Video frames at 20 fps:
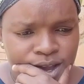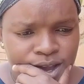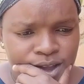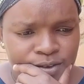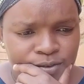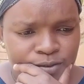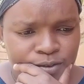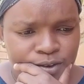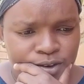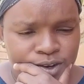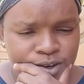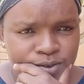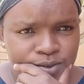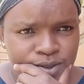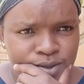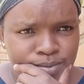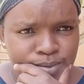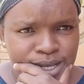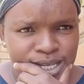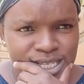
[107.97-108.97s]
I fought
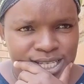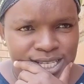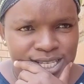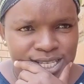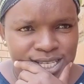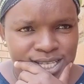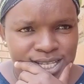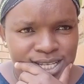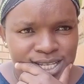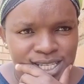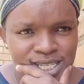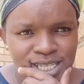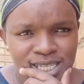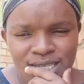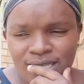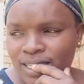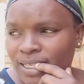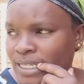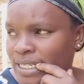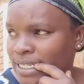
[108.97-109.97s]
with my sisters?
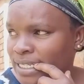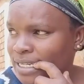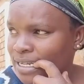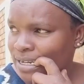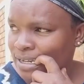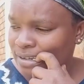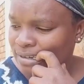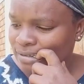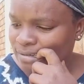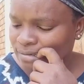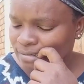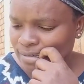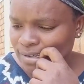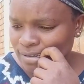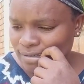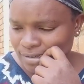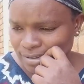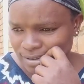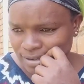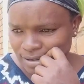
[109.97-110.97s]
When
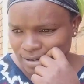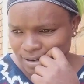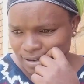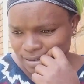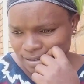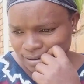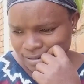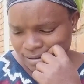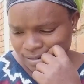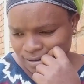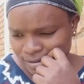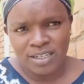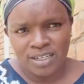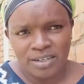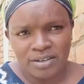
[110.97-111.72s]
was the last time?